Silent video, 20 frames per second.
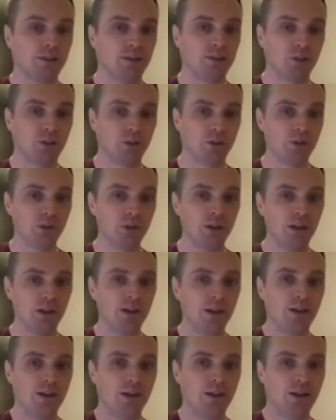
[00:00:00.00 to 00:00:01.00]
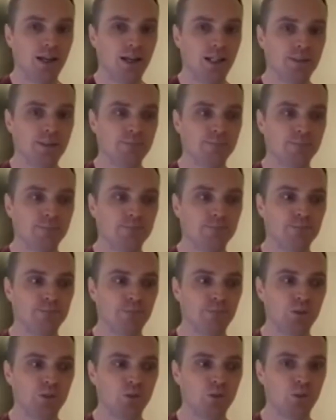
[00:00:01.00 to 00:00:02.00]
So
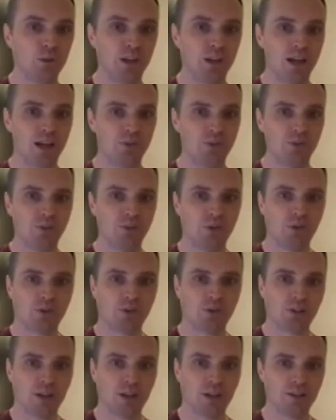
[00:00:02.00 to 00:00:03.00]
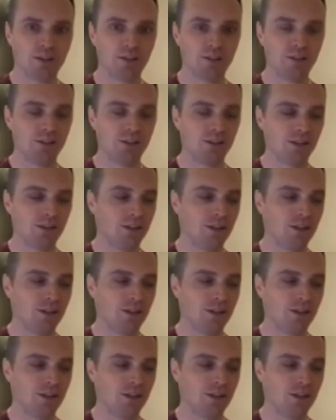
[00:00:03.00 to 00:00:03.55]
looking after those and